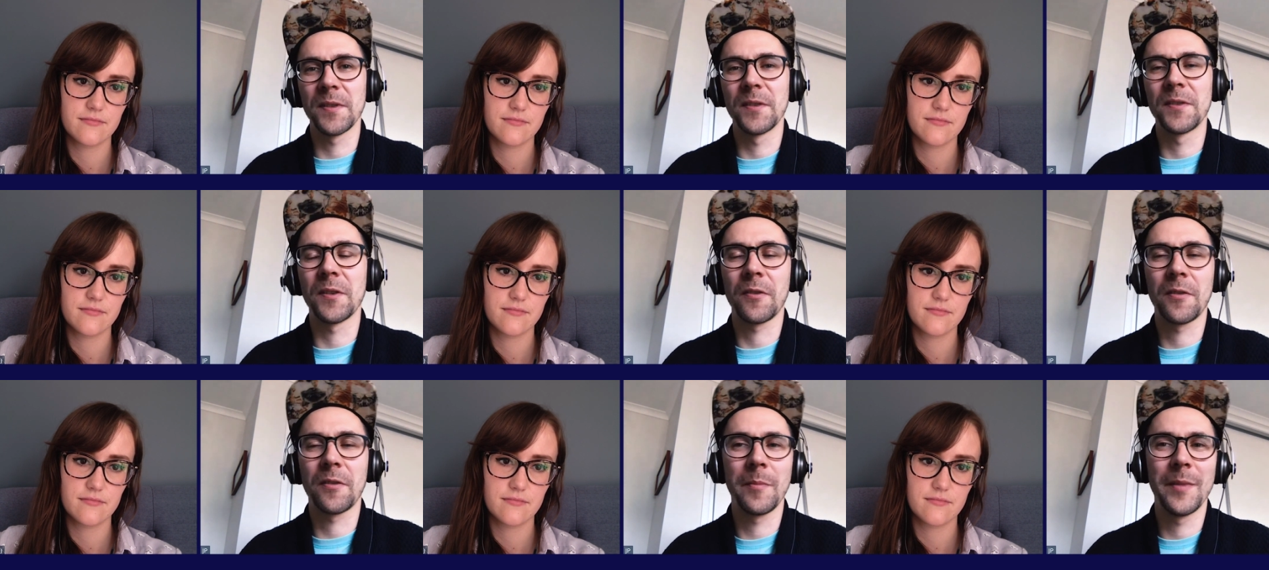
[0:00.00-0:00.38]

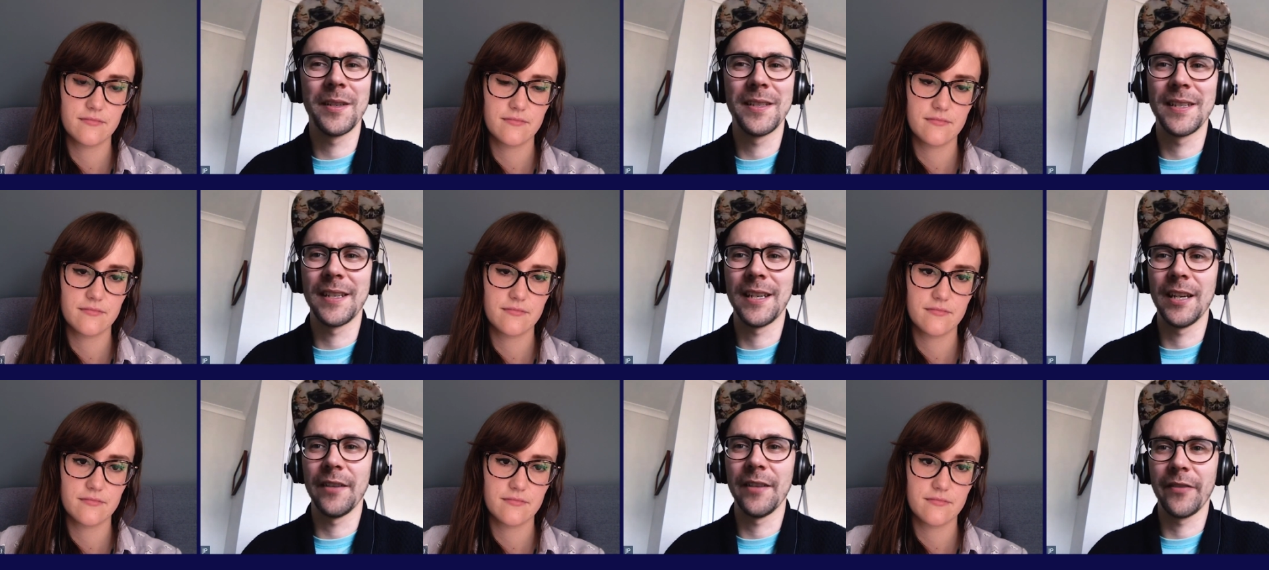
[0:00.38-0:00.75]
Speaker 1: So
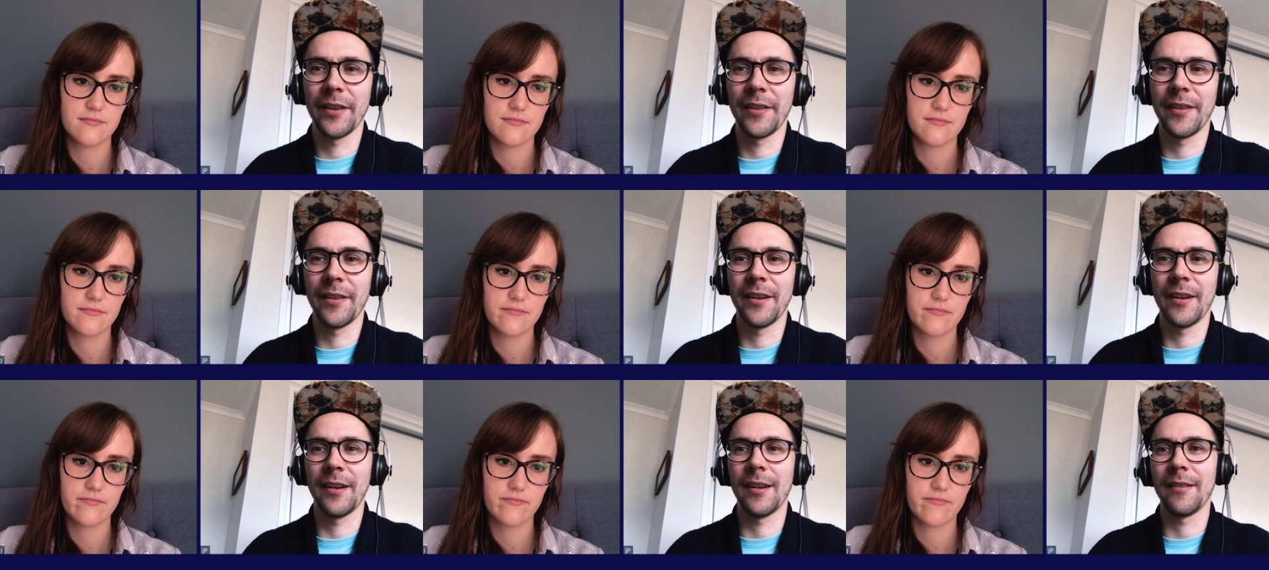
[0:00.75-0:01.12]
documenting
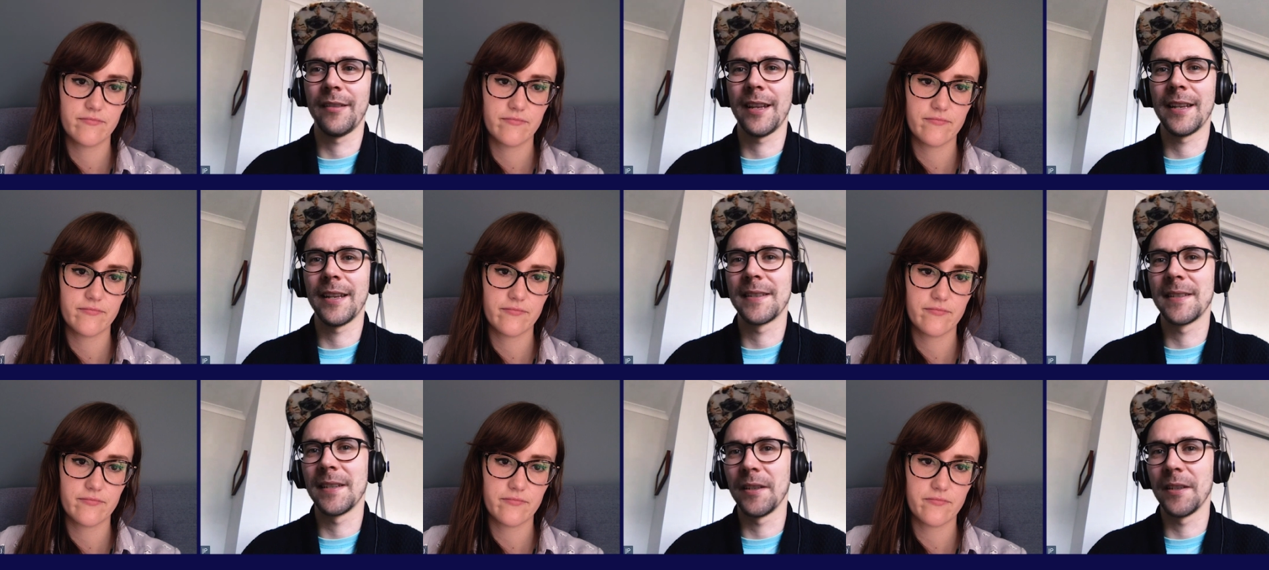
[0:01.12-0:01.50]

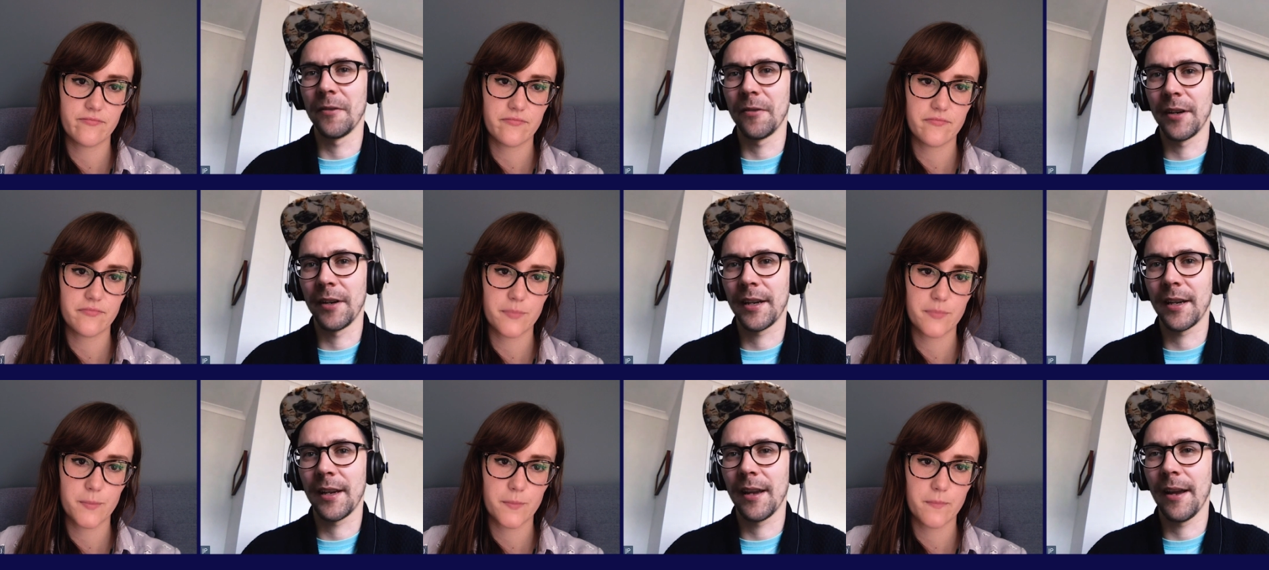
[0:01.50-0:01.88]
everything that's in
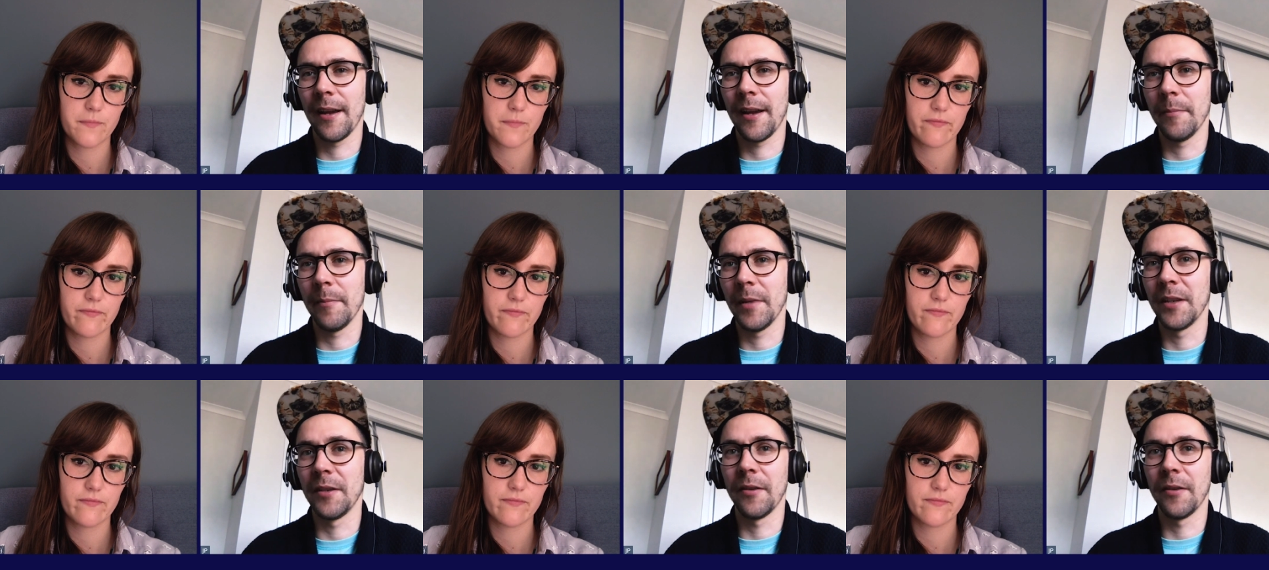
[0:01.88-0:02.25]
your
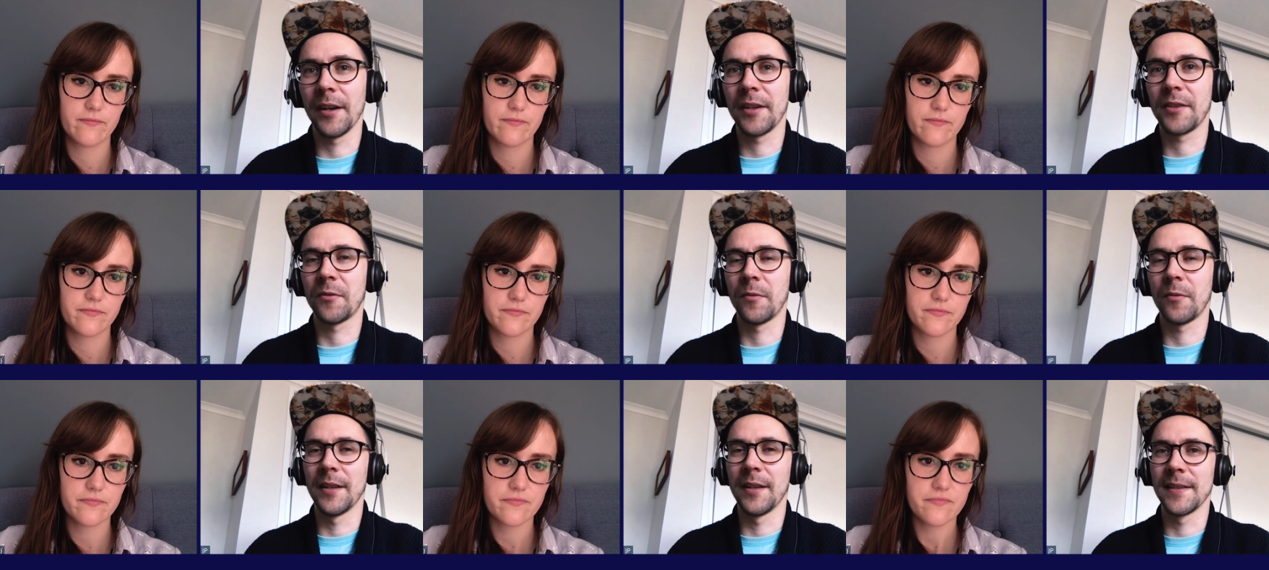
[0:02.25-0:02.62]
um, in
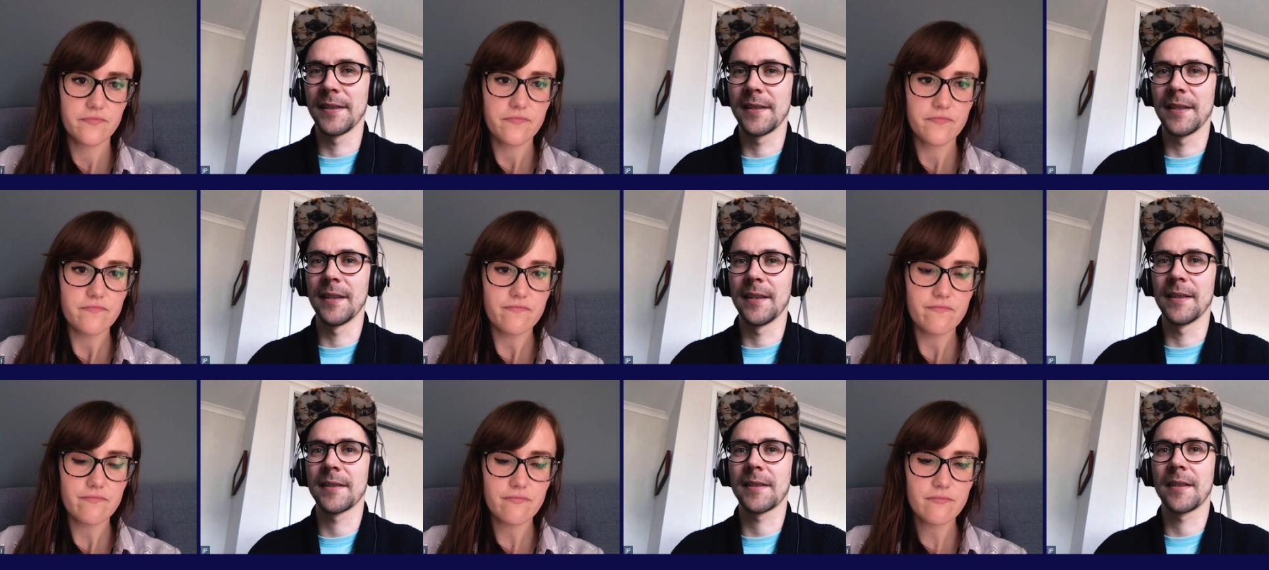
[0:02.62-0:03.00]
your actual
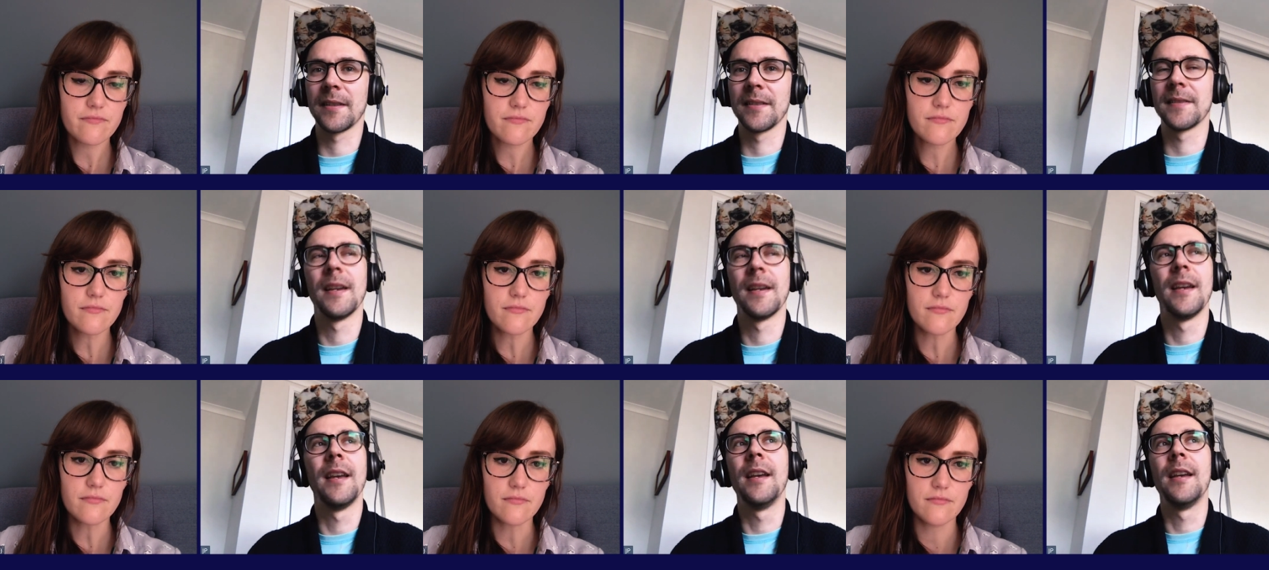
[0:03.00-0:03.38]
instance,
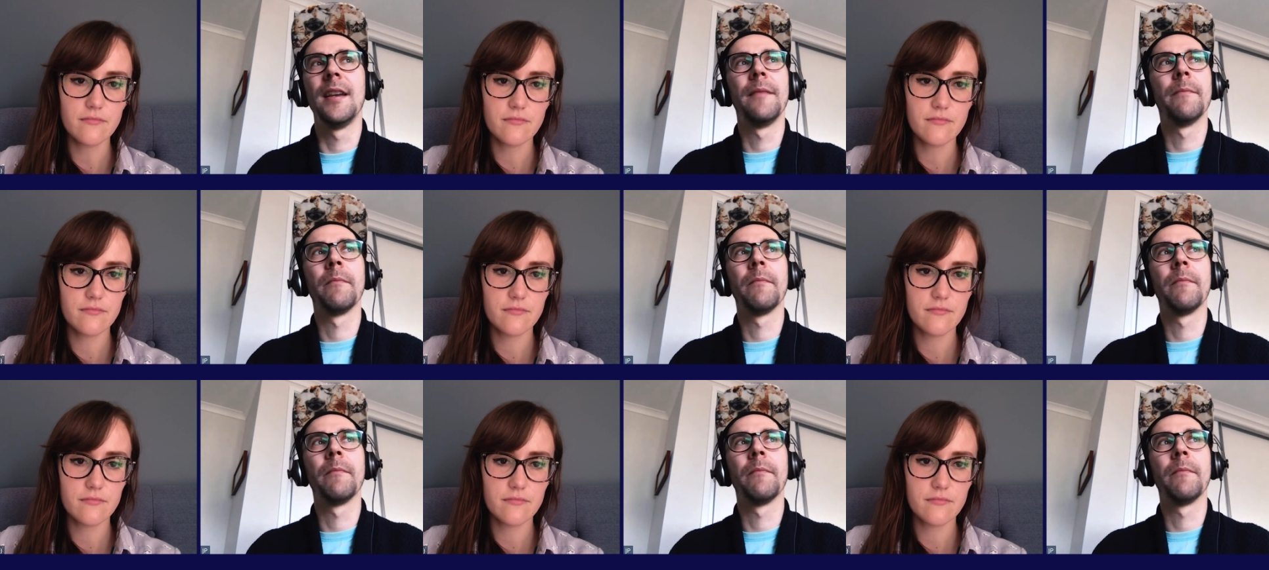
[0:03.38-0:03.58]
because